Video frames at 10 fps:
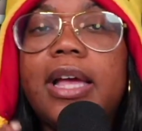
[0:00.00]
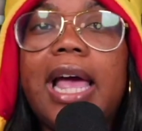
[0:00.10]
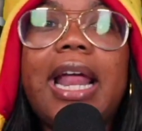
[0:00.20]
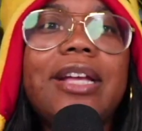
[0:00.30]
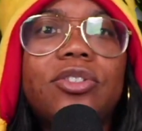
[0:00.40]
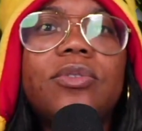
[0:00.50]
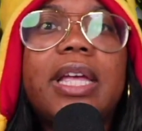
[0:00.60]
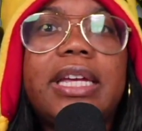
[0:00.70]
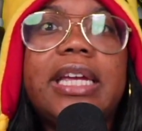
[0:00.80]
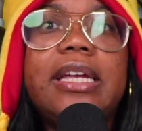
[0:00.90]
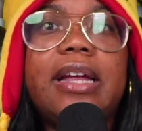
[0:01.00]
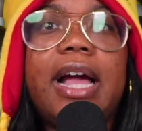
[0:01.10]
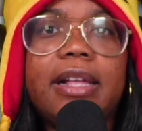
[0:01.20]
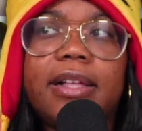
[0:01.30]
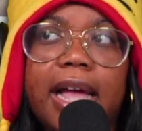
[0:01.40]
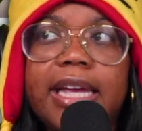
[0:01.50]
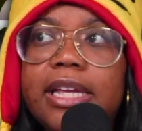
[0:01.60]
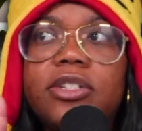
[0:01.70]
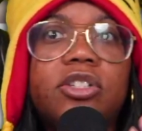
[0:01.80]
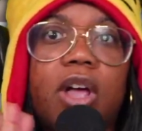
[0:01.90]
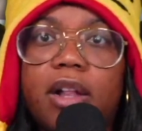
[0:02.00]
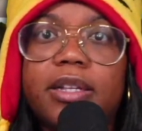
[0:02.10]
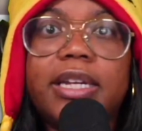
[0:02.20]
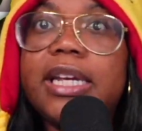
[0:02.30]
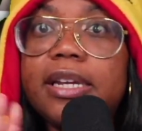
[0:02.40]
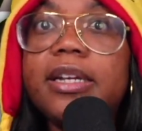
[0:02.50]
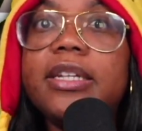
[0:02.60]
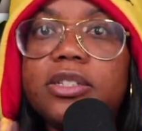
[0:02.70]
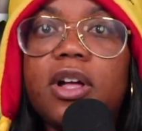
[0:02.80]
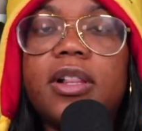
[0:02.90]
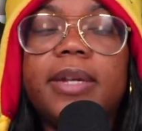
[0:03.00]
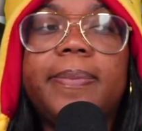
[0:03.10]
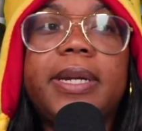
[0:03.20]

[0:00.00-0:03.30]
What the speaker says: And I do like Ida. Ida is solid.